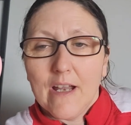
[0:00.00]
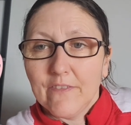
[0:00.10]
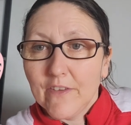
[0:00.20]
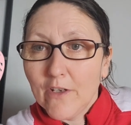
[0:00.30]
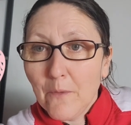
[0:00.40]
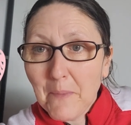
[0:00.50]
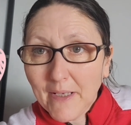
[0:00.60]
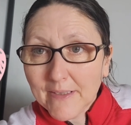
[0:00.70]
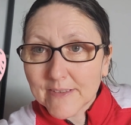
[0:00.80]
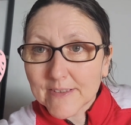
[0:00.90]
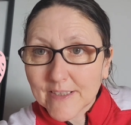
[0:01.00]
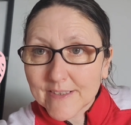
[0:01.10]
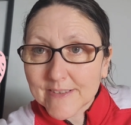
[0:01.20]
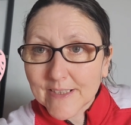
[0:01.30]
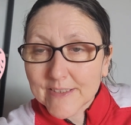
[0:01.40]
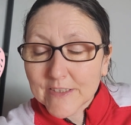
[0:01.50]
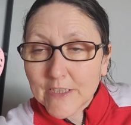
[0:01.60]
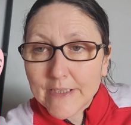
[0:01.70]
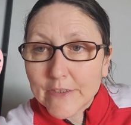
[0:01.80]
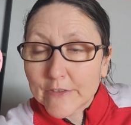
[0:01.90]
And your mind is like telling
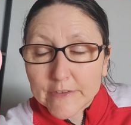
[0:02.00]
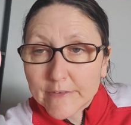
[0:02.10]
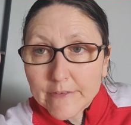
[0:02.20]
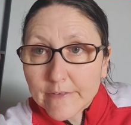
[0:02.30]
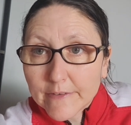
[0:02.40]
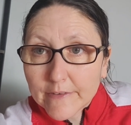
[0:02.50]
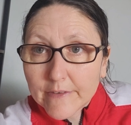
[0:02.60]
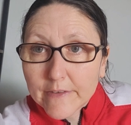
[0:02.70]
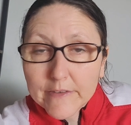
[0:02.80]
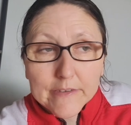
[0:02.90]
you, no, you're not all right,